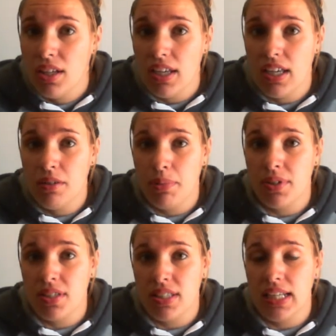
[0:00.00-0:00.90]

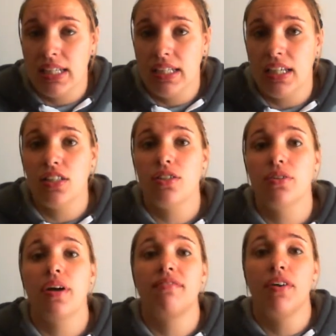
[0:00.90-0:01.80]
input cylinder
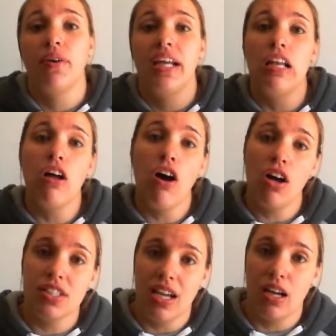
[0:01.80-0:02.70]
to a very
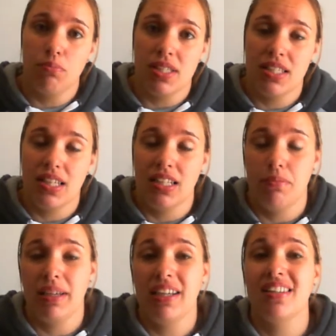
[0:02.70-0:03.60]
large output cylinder,
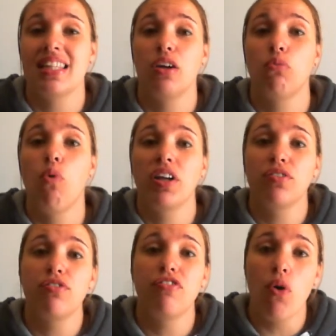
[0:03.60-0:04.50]
because they want
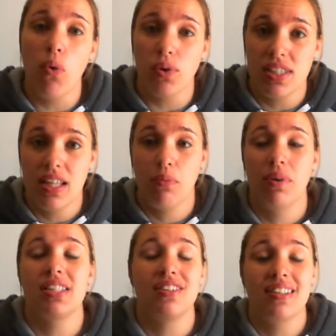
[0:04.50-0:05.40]
force, they
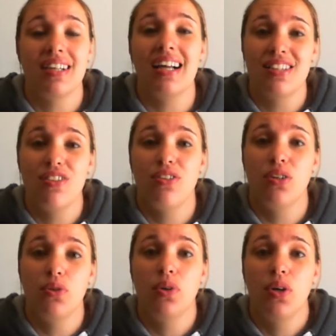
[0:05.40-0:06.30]
want to cut
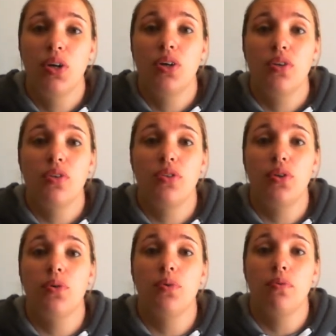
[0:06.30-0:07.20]
through
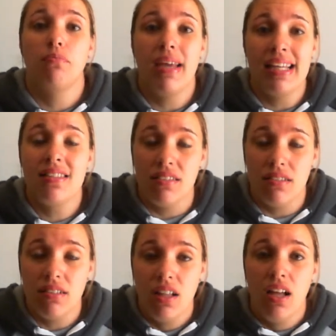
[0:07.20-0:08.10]

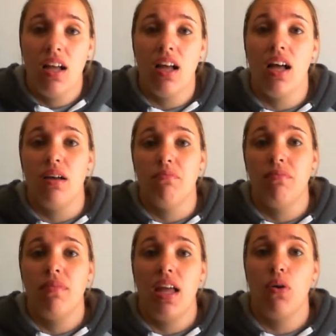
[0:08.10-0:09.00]
metal,
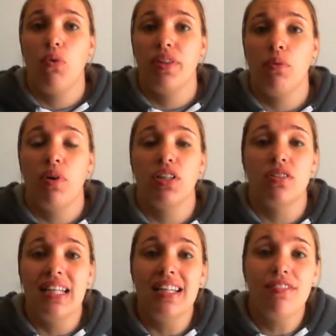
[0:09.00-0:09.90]
or they want
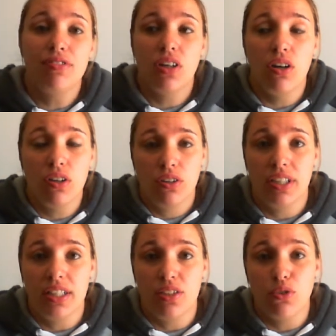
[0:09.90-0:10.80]
to lift
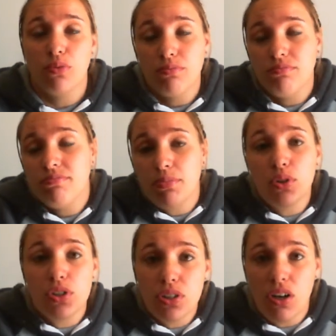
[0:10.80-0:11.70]
concrete or
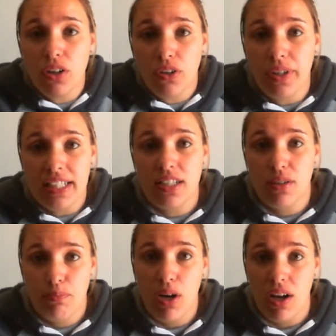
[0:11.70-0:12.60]
push concrete
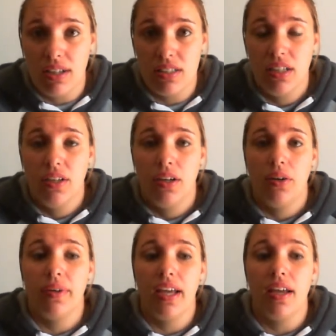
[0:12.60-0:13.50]
apart.
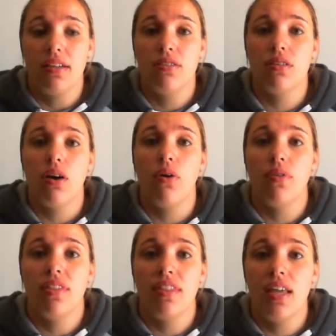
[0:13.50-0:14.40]
Okay, so
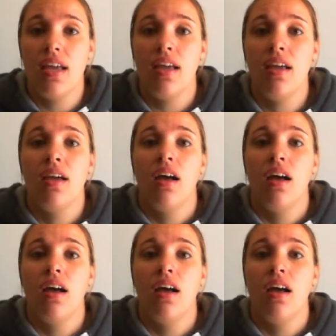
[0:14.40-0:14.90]
the